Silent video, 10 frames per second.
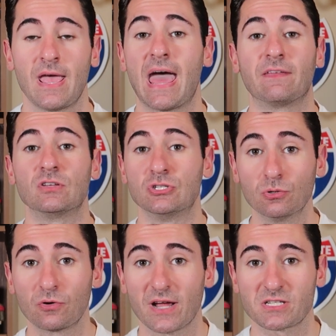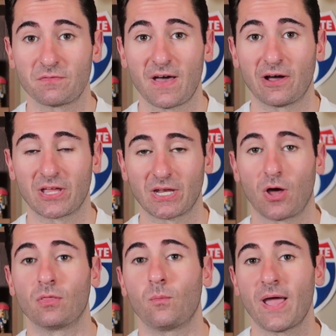And if you do crash the Falcon,
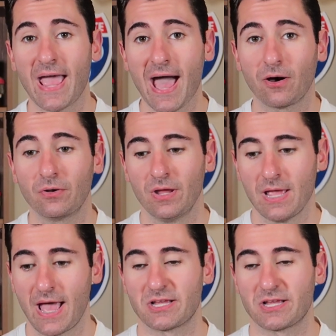on the way out,